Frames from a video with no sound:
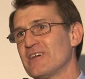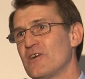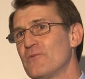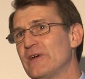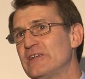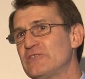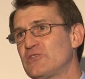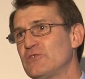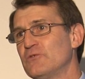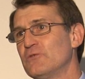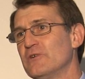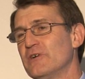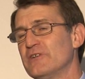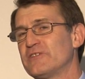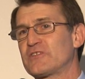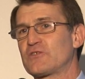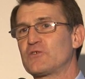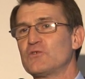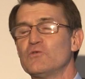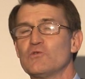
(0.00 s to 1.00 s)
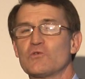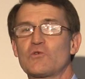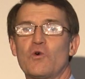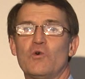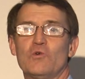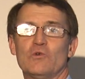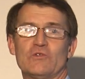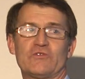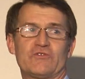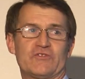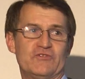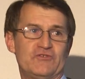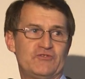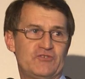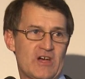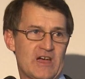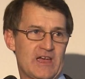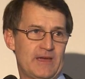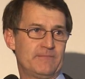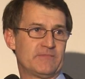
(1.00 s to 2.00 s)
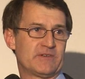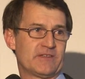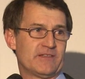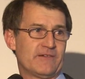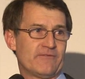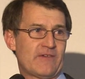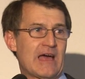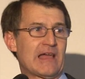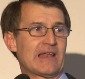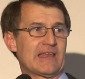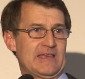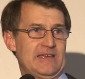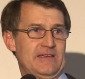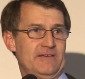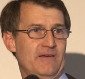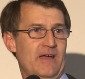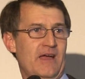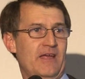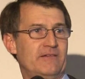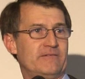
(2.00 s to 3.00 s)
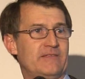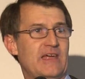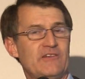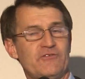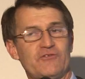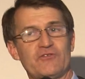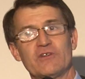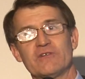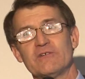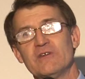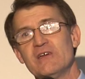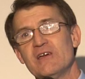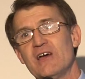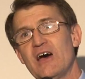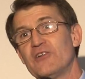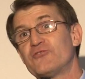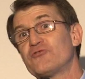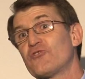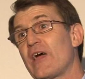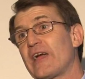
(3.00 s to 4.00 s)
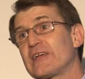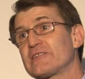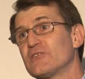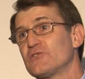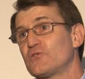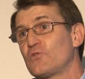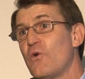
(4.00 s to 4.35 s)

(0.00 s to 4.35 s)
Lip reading: I went to a school called St James in the Valley, and that attracted